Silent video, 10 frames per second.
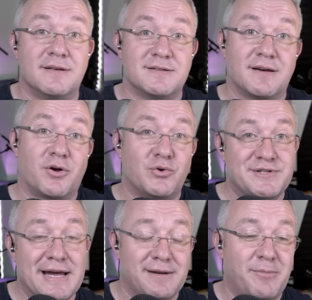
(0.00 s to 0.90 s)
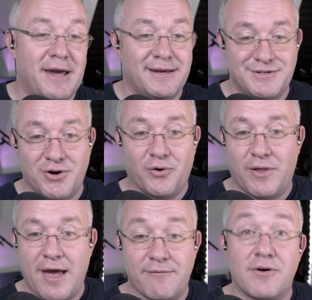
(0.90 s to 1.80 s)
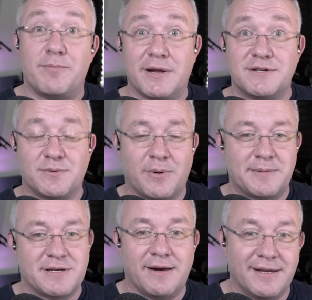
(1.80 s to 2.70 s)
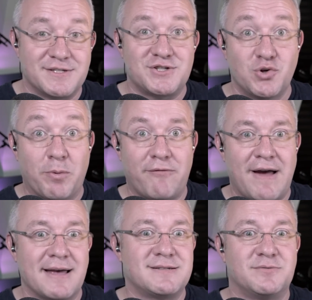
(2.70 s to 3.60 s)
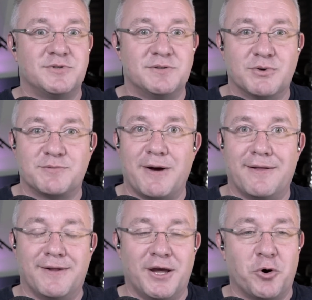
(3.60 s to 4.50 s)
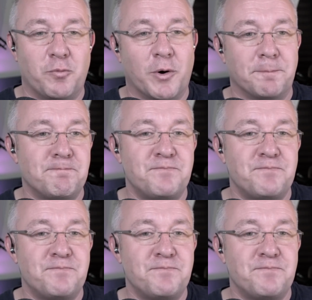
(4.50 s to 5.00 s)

There's a contact page on there. Very pleased with the website. It's super fast, which is much better than the old one.